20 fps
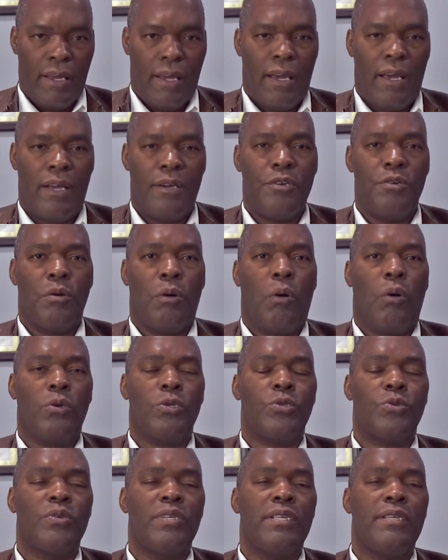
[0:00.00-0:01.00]
And you
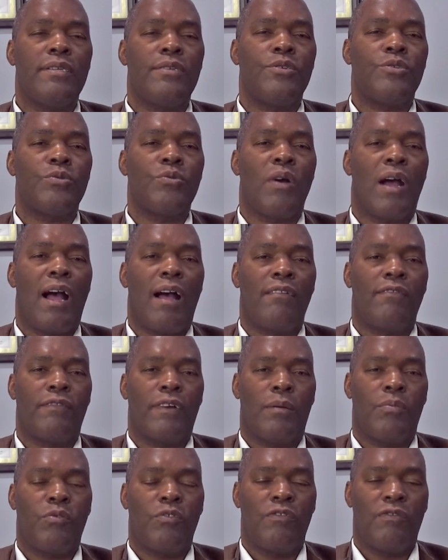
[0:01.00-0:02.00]
also need to have
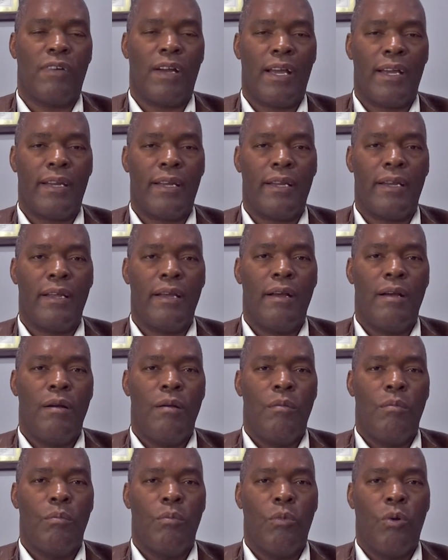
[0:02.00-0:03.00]
provided
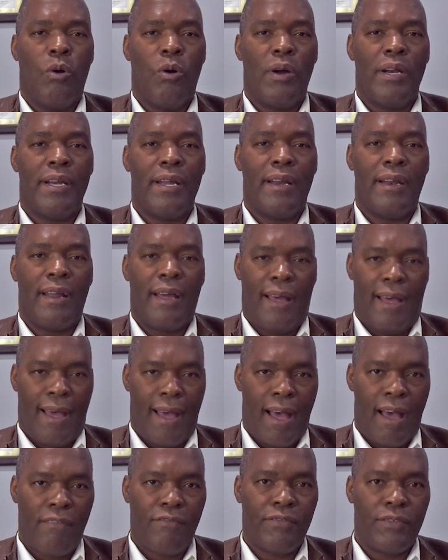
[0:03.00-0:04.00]
more than
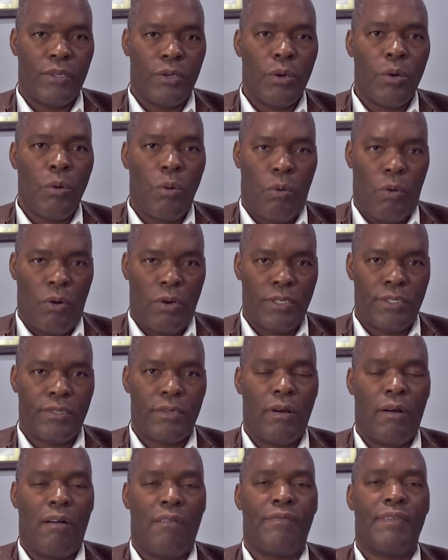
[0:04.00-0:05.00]
half the cost
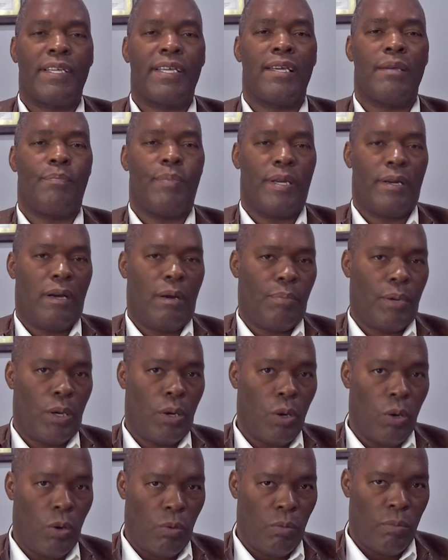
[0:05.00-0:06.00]
of keeping up a
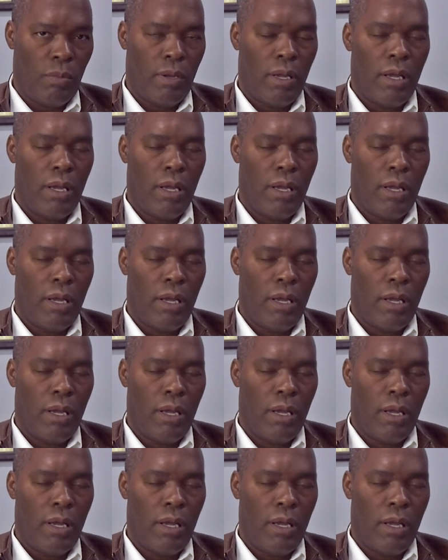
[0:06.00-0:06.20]
home.